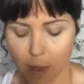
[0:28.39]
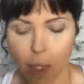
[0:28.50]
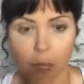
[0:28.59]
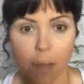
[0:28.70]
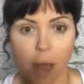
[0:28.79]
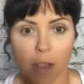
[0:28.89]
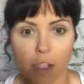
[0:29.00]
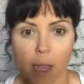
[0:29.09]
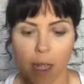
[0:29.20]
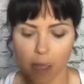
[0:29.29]

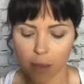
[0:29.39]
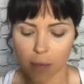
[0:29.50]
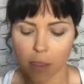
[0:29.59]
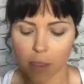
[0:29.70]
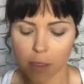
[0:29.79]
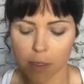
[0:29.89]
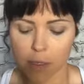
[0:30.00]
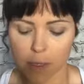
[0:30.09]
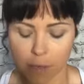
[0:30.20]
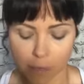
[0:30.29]
Unapologetic, which
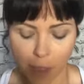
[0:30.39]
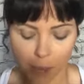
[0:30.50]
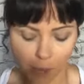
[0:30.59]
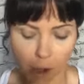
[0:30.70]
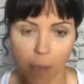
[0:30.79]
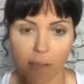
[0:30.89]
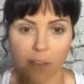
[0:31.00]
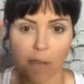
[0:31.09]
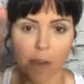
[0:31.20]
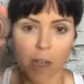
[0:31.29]
is by far my
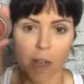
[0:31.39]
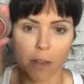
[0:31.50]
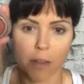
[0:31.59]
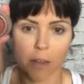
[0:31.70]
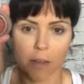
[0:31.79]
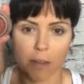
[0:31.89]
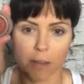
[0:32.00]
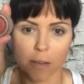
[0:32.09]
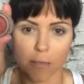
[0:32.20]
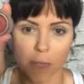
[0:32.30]
favorite color,
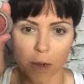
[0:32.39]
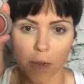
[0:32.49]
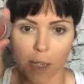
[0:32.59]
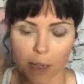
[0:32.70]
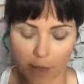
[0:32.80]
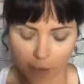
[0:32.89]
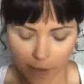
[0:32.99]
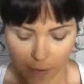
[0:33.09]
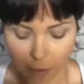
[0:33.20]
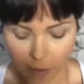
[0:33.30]
period.
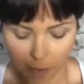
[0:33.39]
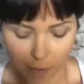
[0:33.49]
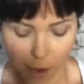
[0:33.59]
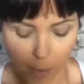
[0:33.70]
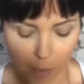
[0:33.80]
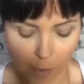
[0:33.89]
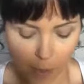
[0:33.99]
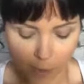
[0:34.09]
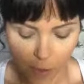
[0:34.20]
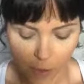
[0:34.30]
Probably
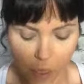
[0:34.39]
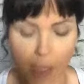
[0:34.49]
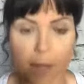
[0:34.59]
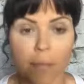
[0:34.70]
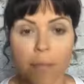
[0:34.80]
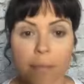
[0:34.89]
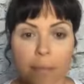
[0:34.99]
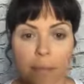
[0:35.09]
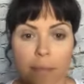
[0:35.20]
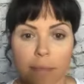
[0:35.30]
of all time,
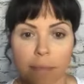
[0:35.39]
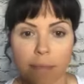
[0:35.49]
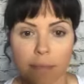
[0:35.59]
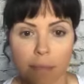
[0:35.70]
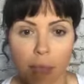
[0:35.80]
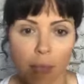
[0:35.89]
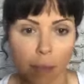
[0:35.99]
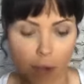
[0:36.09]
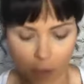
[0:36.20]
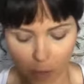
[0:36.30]

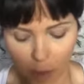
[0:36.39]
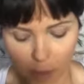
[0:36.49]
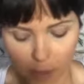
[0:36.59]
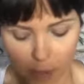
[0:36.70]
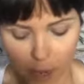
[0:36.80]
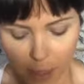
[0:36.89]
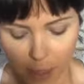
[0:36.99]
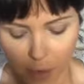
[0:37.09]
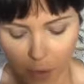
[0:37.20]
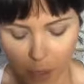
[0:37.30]
makeup or otherwise. And then
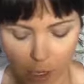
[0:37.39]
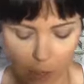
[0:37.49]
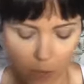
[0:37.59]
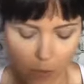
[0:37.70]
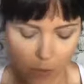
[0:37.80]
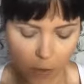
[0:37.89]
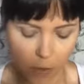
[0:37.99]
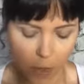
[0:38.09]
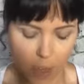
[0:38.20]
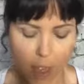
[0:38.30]
I'm going to use
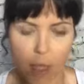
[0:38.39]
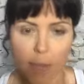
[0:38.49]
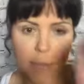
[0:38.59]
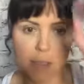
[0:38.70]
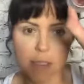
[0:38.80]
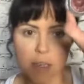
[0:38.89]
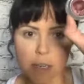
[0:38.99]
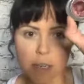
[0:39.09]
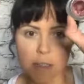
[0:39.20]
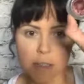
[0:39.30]

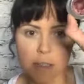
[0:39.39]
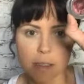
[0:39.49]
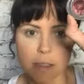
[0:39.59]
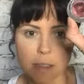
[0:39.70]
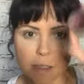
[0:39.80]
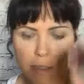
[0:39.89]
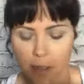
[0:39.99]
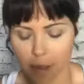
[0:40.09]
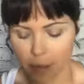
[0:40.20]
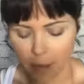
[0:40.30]
Mysterious
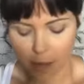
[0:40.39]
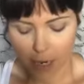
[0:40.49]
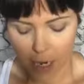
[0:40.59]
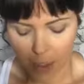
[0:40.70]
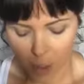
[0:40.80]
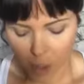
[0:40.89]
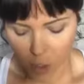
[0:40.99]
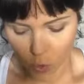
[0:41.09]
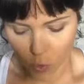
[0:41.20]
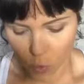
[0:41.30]
in there
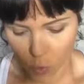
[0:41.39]
too.